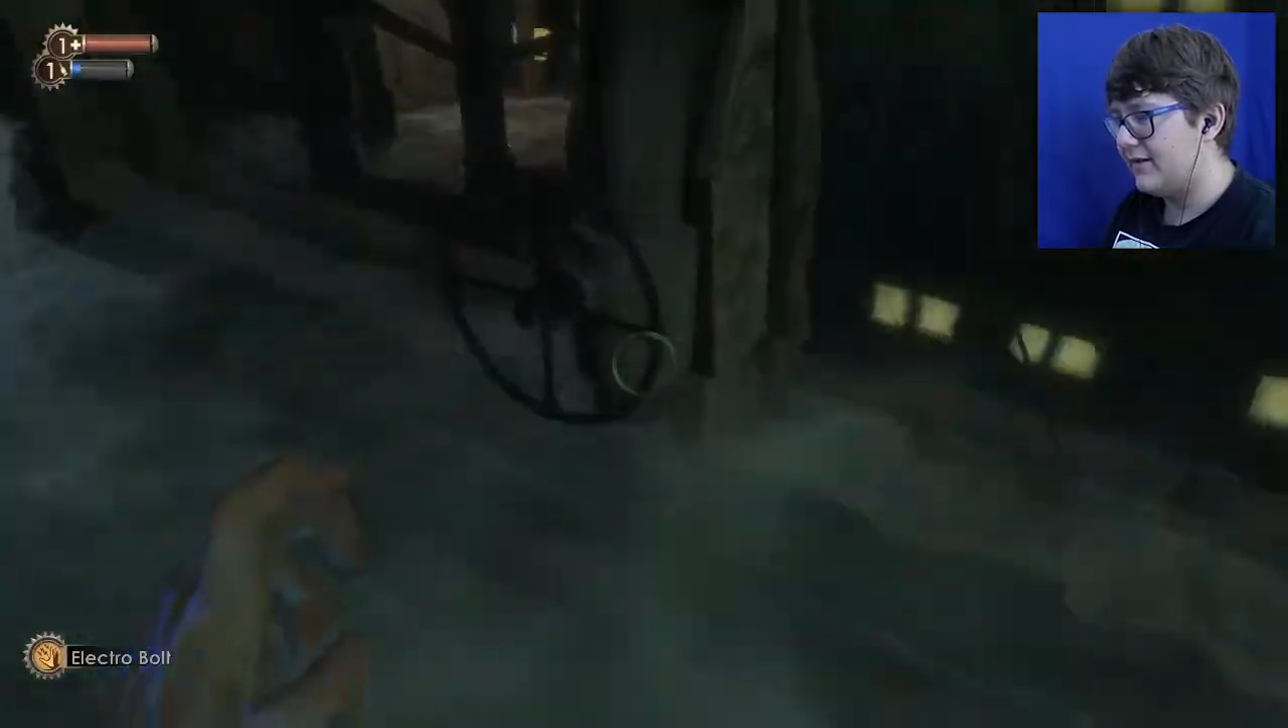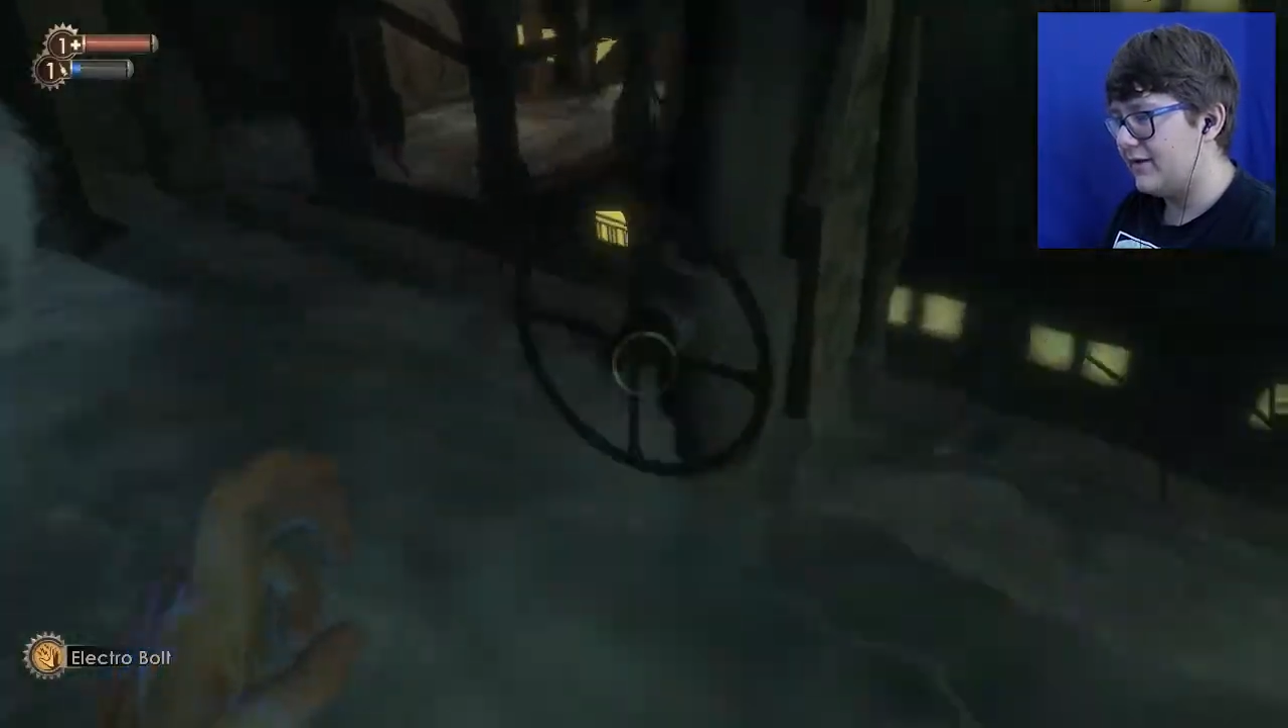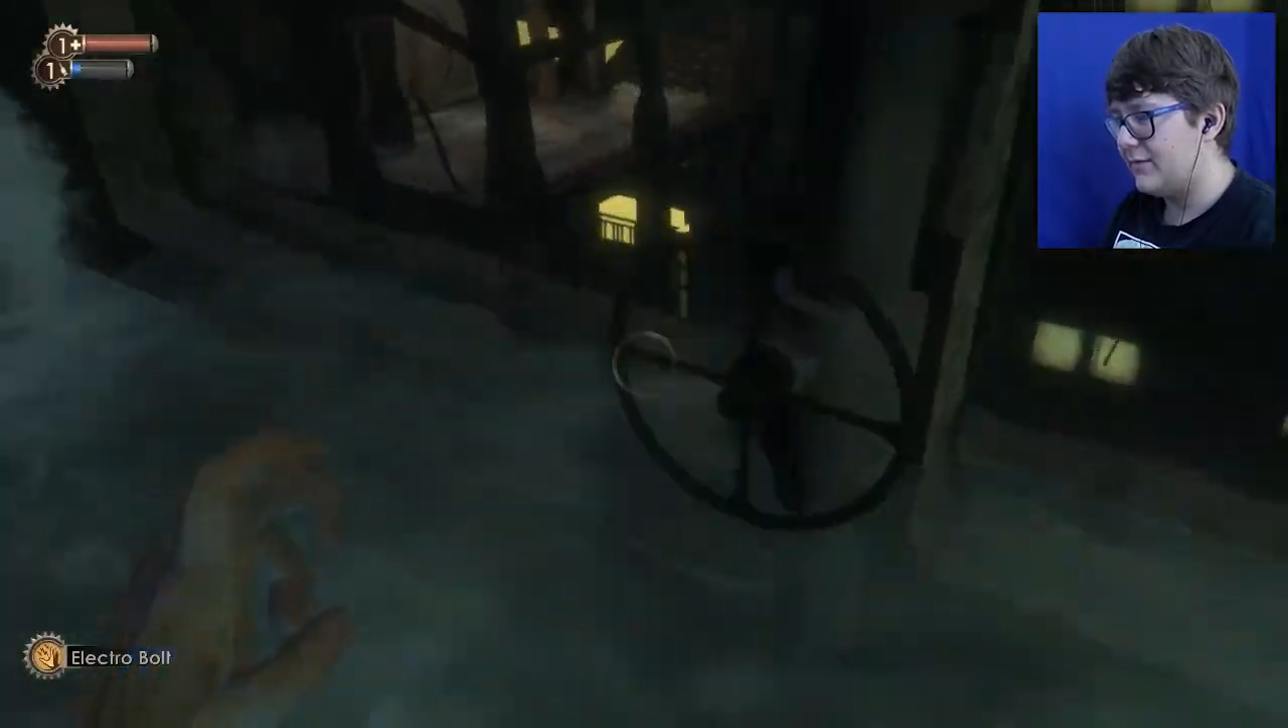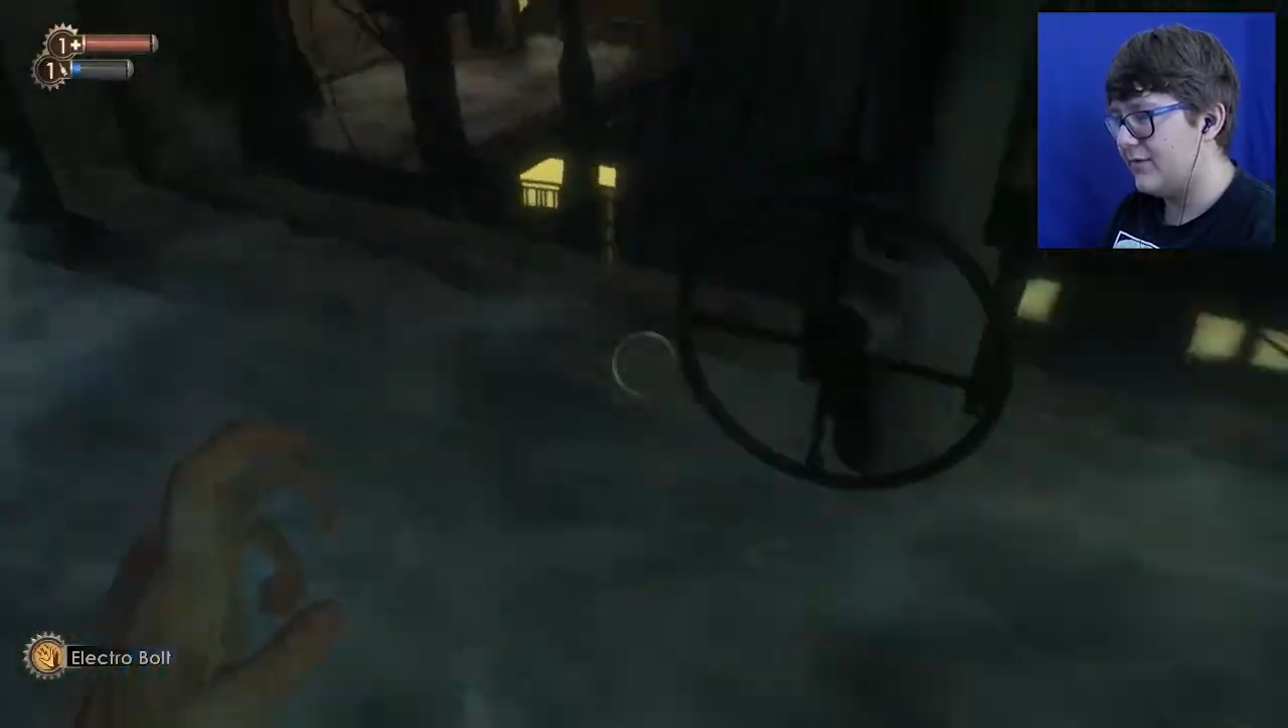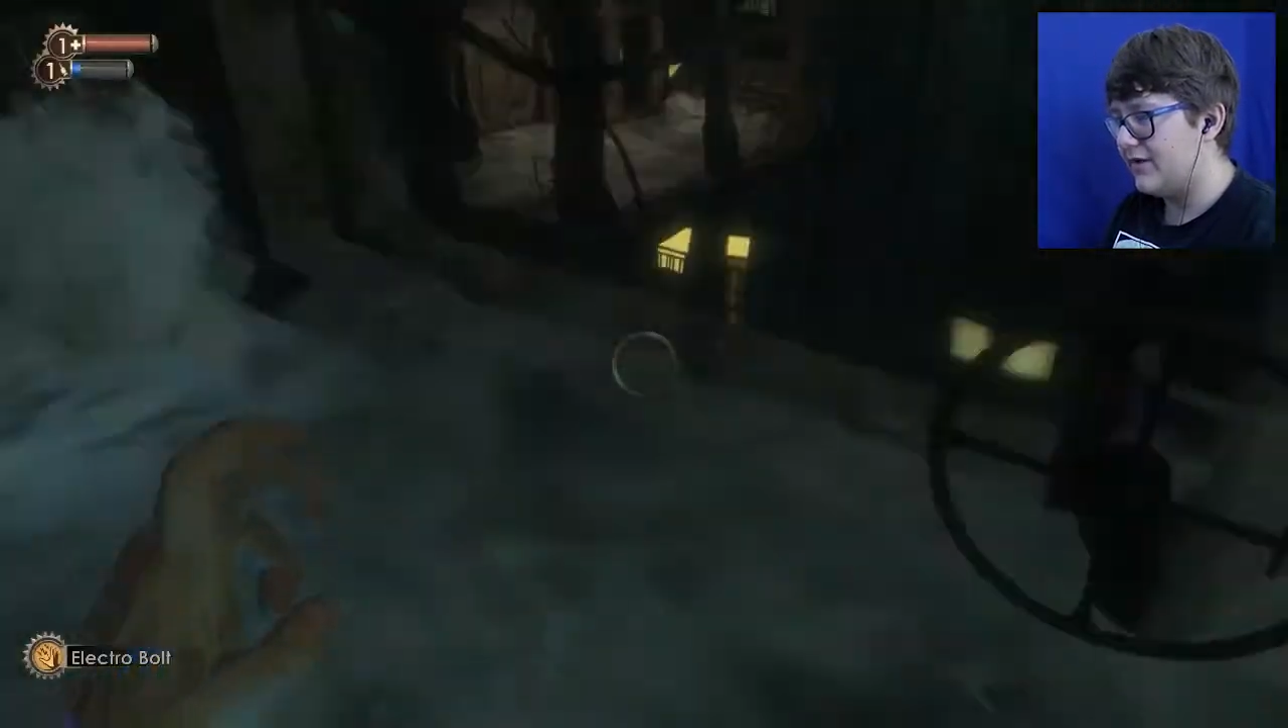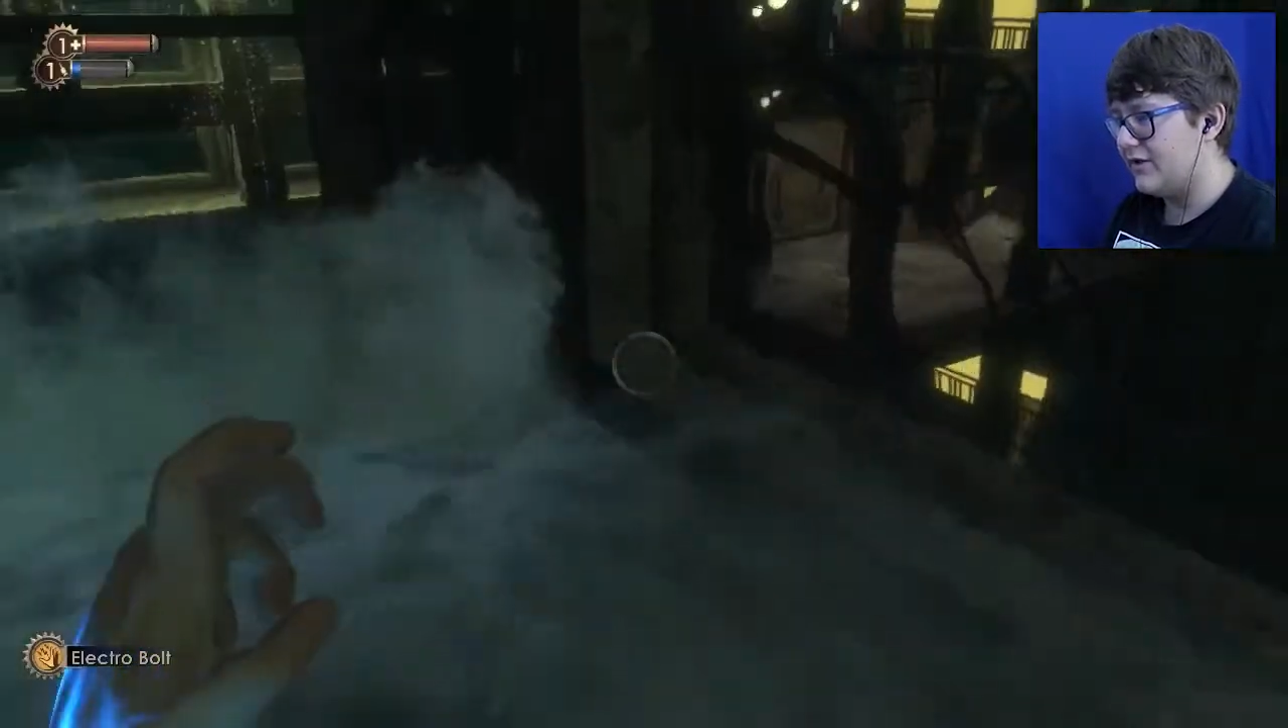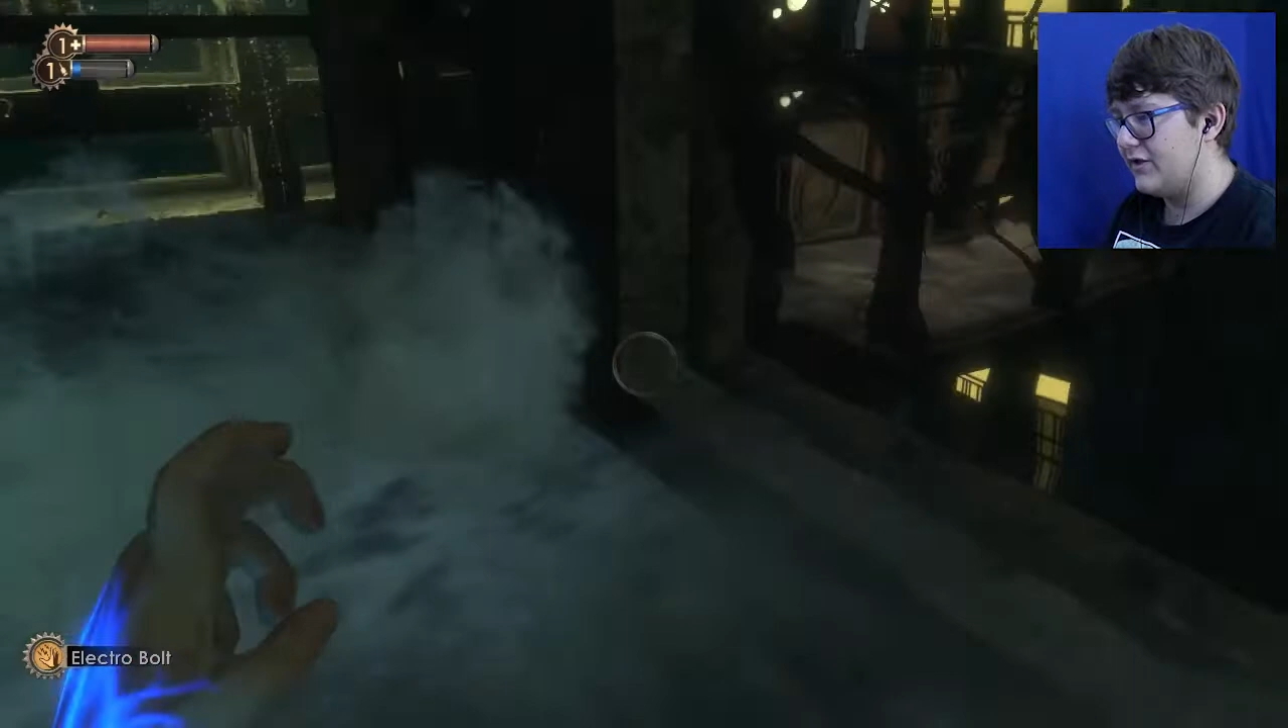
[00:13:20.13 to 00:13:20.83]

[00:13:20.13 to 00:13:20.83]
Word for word: Stop pressing